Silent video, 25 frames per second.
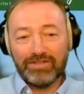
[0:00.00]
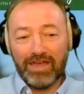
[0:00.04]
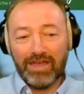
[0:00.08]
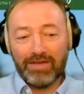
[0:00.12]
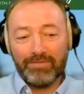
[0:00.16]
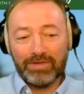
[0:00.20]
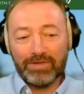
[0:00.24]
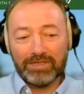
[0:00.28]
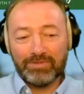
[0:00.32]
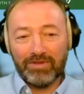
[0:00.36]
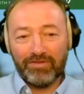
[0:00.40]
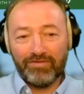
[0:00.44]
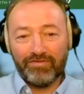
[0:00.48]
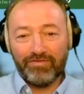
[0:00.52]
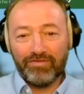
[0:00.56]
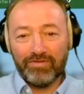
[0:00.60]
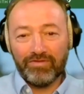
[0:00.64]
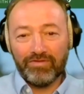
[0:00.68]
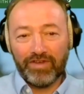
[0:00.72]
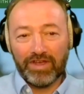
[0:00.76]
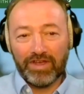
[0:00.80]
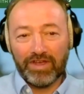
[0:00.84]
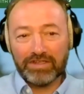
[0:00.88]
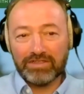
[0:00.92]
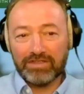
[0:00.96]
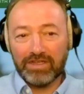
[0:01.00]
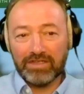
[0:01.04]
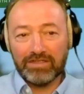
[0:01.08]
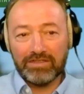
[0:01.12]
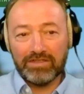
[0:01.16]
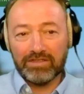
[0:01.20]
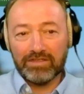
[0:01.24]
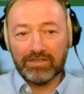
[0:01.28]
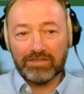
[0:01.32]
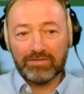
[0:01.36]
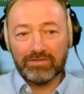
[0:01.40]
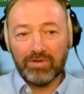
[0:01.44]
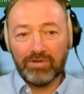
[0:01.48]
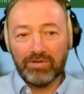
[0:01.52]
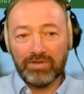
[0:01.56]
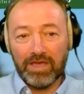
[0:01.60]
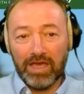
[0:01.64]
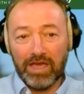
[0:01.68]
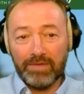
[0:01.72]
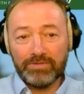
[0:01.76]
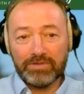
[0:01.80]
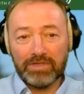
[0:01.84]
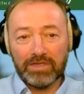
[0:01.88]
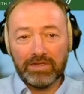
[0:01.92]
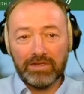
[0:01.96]
of that must be fascinating as well.
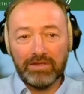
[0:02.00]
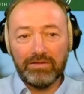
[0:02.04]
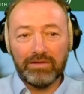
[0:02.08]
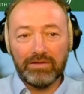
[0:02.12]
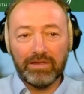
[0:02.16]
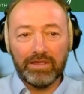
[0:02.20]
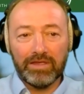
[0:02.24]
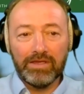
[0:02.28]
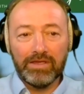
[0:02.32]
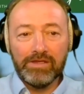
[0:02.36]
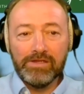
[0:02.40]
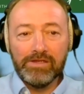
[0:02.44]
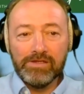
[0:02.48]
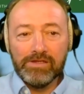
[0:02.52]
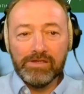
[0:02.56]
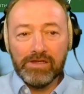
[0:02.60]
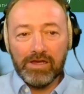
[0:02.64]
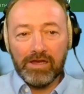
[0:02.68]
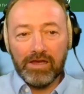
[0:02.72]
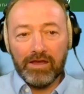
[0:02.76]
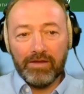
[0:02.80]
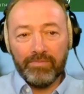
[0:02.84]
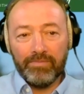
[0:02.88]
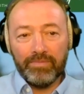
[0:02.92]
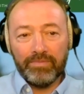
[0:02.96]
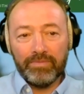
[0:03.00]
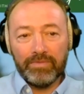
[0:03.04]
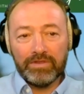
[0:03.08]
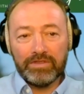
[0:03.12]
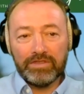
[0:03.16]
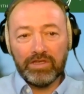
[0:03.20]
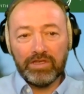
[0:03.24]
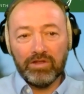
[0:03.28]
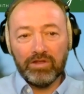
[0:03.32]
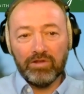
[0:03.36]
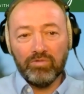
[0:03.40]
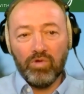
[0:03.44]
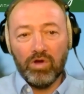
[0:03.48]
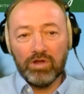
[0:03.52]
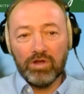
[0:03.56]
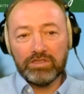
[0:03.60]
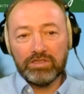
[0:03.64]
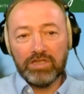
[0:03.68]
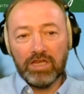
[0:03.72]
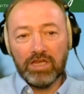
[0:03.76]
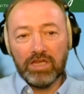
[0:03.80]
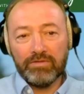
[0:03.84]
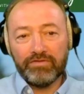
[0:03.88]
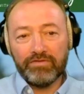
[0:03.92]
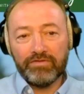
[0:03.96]
Yeah, absolutely. Till what
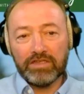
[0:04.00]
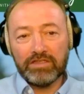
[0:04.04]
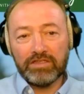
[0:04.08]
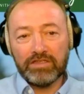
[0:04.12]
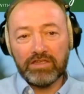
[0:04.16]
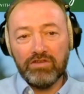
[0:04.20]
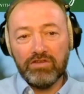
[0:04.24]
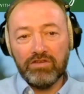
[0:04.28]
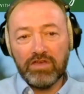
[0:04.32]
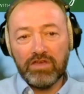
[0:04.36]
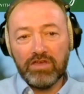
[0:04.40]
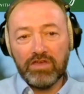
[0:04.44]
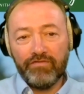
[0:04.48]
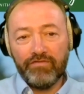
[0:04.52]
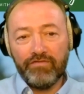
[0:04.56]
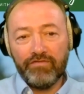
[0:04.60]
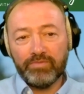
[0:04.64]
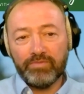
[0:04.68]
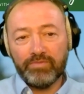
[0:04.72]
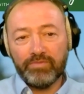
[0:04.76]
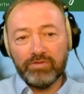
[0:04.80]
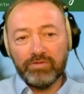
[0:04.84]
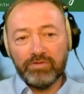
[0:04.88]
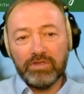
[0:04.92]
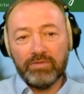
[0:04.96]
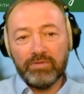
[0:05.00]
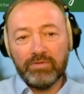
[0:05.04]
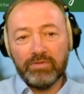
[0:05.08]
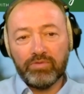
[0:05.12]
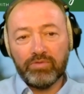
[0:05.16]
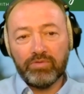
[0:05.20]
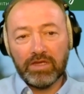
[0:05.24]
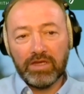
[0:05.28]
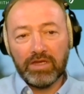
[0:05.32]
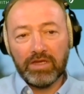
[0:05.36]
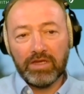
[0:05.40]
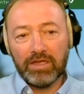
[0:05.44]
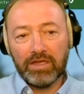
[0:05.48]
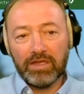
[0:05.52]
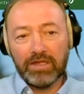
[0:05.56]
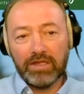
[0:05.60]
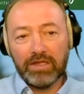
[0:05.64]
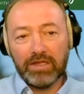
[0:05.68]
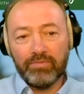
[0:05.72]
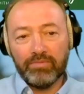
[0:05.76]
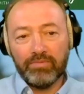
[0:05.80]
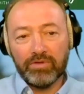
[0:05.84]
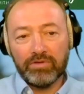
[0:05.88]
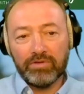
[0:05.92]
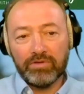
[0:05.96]
time of day? So you covered the bon dia, boa tarde
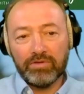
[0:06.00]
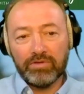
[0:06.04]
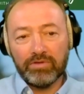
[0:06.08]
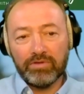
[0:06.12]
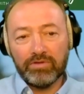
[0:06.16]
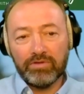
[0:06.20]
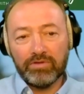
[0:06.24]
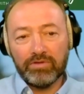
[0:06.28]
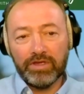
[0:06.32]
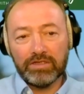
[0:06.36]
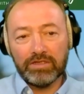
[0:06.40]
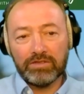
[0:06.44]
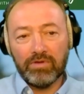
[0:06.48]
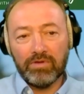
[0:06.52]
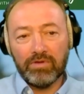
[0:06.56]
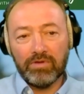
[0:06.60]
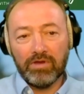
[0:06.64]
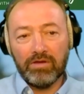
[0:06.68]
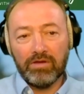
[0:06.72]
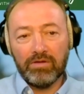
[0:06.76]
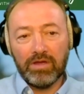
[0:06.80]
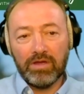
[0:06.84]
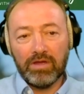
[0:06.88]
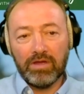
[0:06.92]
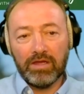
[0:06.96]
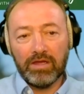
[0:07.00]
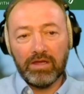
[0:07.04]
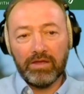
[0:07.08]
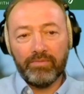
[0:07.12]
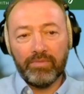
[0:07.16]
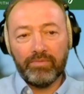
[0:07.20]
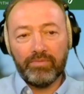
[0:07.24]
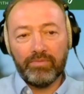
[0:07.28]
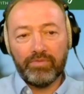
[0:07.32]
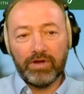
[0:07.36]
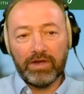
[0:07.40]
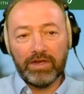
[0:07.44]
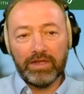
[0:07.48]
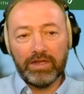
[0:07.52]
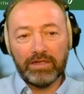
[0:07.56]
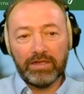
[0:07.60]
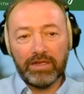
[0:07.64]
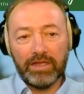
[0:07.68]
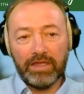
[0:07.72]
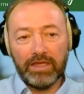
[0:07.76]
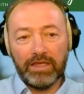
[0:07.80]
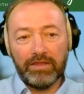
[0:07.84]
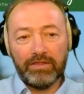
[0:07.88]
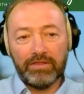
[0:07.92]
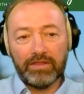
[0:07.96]
and boa night as well.
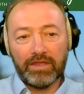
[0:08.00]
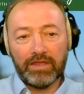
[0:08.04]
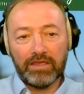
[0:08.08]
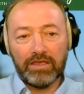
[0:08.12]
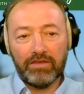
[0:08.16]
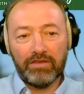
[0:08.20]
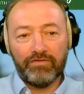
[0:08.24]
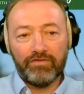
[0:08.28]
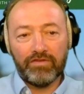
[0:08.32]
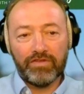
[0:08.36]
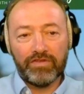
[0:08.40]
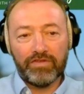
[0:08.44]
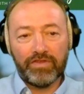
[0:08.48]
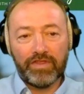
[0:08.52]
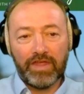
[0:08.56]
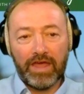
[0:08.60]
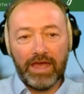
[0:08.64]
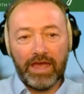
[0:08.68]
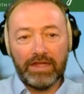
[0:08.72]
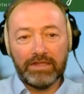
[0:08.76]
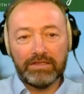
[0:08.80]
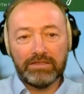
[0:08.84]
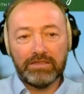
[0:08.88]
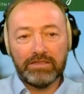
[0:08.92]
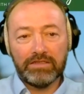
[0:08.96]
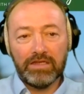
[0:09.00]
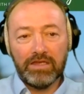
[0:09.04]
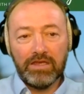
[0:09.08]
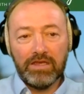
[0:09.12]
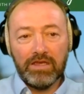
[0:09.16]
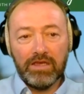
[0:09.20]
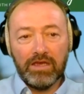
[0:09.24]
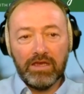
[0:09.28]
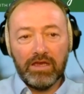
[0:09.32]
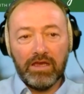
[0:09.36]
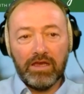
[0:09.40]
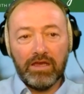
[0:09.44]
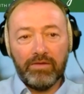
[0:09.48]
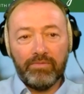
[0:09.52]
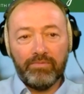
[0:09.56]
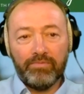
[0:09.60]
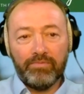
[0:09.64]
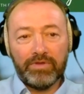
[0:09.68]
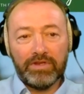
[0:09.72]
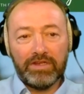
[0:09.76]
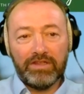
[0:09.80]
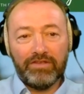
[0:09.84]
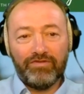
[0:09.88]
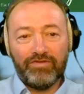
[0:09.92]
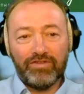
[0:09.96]
Brilliantly. Thank you for that.
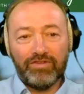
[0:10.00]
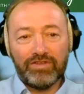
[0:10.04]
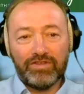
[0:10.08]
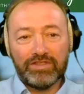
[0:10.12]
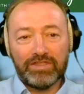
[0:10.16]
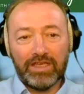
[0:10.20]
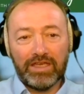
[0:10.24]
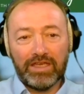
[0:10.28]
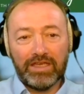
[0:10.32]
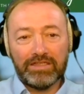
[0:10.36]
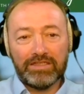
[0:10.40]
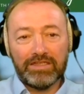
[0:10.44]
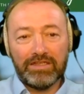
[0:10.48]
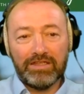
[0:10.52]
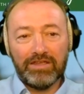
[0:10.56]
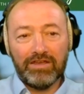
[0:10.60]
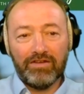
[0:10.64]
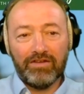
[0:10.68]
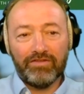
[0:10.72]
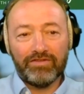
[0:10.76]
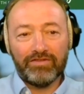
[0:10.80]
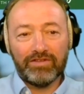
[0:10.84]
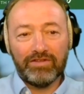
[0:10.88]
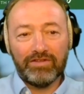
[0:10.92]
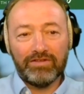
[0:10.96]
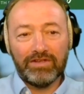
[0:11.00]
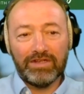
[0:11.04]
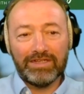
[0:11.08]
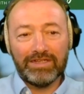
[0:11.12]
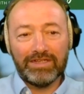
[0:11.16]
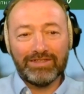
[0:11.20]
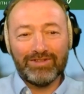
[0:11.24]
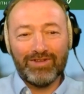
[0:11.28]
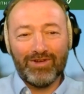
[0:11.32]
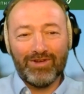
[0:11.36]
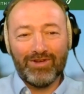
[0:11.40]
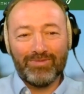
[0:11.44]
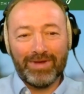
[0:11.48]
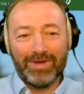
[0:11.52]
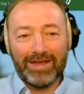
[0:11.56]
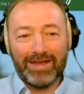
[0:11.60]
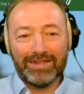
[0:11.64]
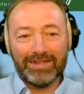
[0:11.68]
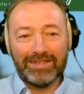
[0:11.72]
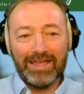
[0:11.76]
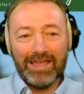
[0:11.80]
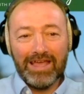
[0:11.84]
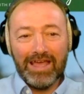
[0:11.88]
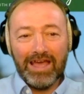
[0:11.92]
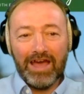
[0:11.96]
But if you say it in the afternoon, it is not
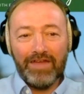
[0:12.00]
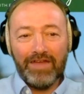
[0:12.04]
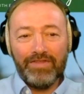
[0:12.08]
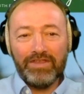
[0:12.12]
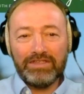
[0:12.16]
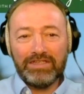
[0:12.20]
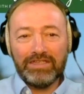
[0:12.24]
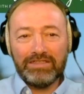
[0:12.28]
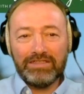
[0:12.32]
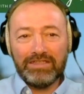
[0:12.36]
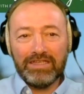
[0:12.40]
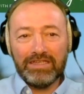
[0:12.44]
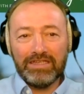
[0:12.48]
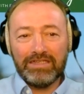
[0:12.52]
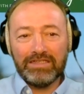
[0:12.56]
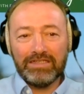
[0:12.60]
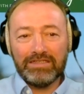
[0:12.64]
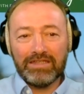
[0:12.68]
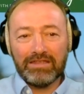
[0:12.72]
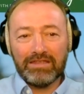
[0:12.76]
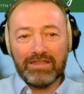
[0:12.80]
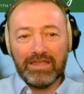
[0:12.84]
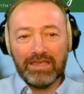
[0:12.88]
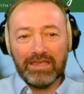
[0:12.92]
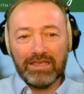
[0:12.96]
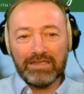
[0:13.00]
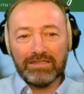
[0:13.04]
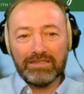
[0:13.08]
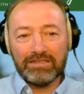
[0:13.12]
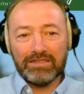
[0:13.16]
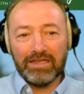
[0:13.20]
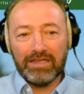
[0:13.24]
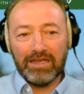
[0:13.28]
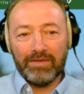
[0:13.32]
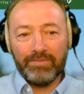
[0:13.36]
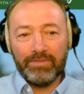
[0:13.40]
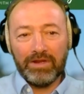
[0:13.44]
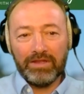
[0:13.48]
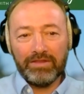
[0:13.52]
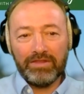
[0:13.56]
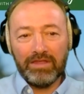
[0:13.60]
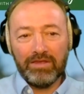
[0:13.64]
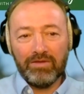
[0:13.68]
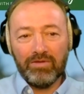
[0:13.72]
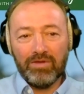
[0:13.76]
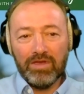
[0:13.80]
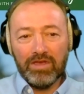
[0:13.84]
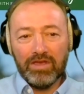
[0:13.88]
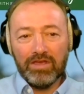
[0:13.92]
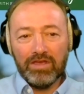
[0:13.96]
bad. And this is the thing, isn't it? I mean, I
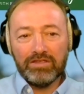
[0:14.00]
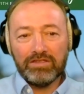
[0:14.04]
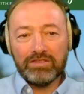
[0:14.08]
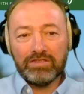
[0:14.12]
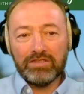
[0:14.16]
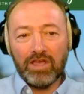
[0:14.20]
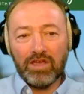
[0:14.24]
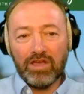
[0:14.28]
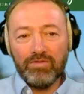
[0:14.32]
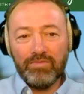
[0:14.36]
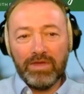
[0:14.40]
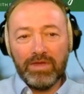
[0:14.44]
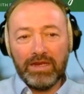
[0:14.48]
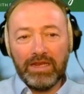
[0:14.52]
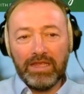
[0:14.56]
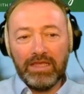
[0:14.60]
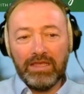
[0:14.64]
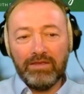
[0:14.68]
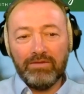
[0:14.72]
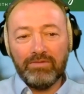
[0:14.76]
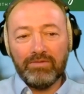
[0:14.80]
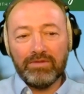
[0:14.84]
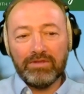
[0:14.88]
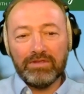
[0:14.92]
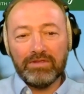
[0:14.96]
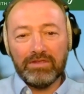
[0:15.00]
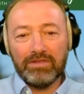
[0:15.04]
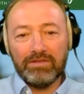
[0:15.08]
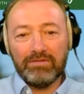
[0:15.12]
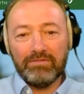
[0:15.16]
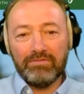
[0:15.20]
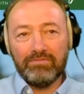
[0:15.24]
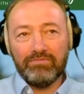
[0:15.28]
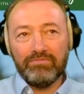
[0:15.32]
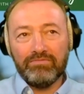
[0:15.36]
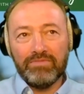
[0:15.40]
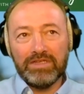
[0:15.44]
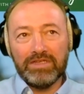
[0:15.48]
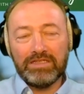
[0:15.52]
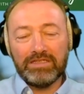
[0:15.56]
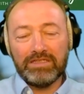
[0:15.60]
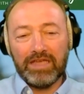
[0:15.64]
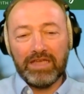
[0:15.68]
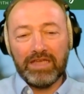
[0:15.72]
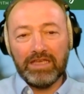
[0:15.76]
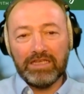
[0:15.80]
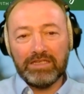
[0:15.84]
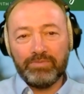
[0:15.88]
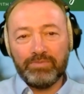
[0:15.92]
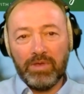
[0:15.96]
think so many
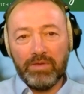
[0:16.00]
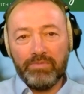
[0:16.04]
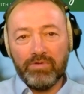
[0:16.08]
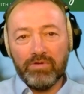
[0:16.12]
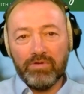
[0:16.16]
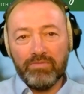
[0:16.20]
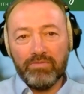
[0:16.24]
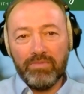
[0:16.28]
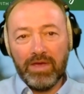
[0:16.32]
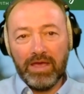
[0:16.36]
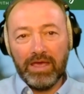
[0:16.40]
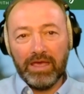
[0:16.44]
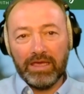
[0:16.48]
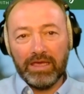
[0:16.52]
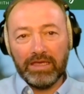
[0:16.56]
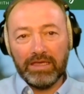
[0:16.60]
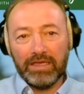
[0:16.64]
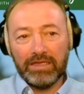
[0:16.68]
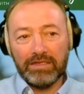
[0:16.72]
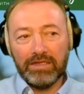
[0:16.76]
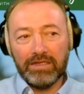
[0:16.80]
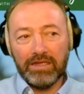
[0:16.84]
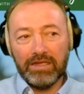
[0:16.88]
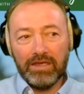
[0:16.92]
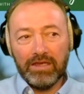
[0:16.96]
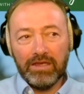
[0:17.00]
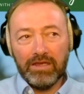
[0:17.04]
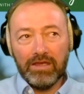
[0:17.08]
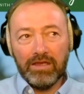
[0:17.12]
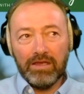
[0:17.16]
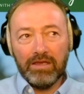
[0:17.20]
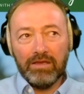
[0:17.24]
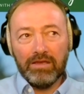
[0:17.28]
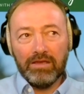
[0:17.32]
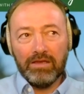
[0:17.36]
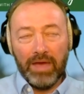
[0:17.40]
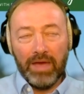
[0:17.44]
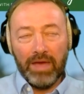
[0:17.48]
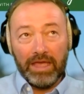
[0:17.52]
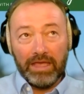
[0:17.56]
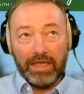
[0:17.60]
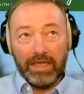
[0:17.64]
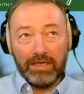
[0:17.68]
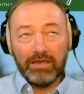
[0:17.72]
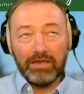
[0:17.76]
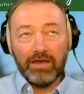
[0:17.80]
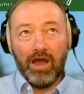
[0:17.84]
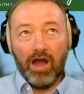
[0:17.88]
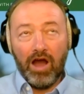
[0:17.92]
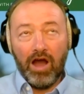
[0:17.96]
mistakes people make
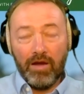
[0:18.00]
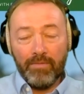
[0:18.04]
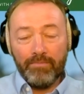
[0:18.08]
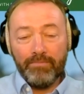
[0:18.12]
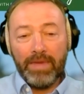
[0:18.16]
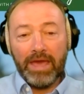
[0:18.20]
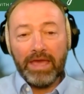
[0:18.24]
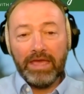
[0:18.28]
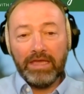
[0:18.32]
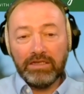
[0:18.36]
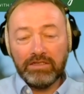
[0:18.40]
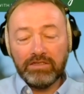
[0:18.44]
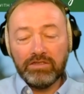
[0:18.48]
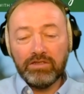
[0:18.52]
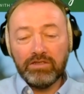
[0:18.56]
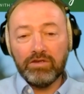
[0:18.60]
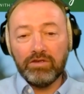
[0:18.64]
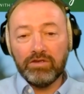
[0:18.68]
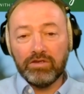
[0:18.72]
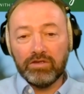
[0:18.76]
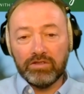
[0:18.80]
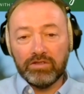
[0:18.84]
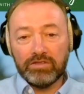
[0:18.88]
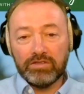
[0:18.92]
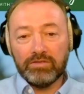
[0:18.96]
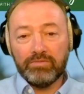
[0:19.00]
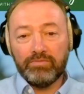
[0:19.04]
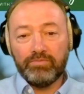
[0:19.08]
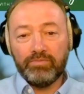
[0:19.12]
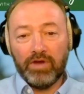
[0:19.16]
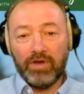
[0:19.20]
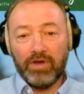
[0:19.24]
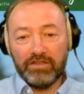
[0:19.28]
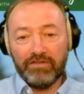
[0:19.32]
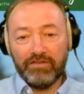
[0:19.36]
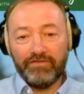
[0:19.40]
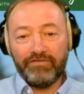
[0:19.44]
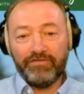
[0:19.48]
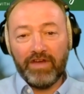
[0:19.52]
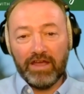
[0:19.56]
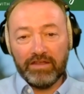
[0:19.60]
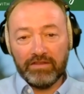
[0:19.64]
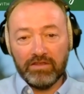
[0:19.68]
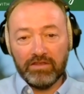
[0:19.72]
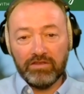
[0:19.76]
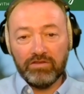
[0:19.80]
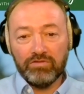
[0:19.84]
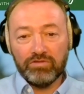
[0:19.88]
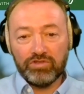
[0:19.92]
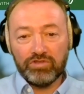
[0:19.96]
are made good by the fact
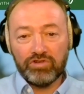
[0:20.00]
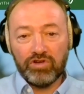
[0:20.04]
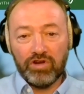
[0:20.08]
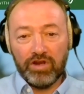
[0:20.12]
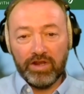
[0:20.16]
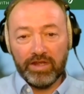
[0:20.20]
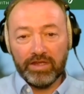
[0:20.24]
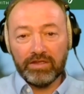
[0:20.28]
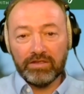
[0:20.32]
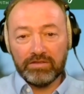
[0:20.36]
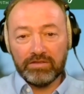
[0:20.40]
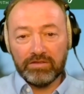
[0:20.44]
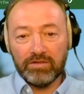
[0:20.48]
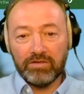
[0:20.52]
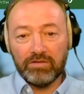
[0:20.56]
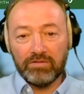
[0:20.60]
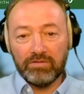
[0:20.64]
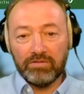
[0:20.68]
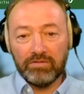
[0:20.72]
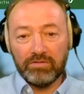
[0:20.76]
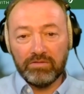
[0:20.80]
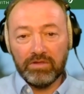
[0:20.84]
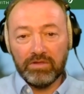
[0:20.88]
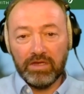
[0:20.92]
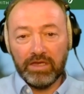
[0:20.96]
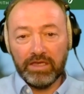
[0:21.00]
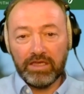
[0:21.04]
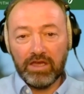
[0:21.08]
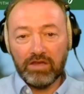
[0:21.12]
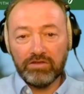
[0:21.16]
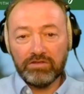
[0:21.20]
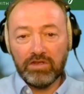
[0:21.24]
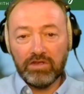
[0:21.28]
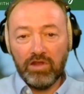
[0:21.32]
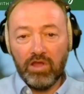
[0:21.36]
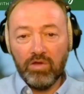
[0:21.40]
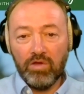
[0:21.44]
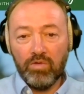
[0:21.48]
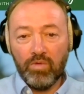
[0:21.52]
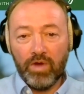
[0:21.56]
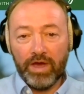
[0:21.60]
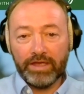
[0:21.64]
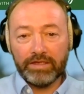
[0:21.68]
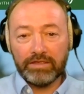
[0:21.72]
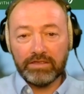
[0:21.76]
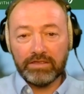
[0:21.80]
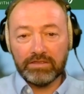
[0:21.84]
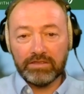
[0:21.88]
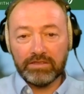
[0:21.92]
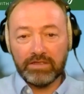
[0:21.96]
that you're trying at all. It goes a long way,
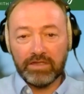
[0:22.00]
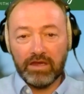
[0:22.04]
doesn't